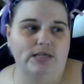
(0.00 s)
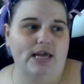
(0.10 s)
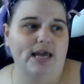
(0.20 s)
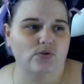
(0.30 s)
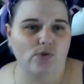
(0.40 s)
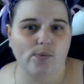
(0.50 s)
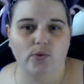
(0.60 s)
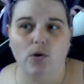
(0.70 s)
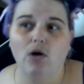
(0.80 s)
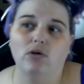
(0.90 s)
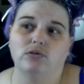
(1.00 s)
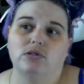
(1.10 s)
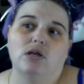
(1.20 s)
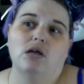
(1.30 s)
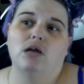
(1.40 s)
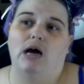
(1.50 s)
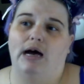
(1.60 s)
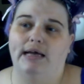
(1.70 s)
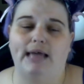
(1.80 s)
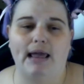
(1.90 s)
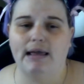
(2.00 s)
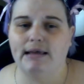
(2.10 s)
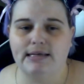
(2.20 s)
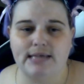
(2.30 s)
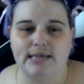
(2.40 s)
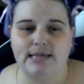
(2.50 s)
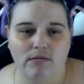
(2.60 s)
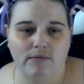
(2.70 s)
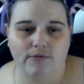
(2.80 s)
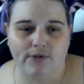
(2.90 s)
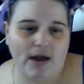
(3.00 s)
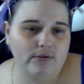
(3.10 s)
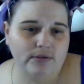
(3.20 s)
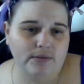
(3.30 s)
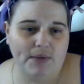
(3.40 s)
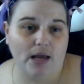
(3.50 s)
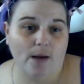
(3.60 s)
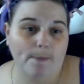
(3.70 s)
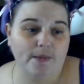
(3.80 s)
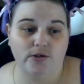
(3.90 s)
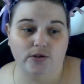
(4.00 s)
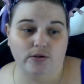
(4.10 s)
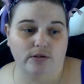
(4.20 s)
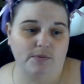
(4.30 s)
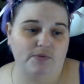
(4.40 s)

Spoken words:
I can't scrub the walls. I can't get down on the ground and pick up the dirt,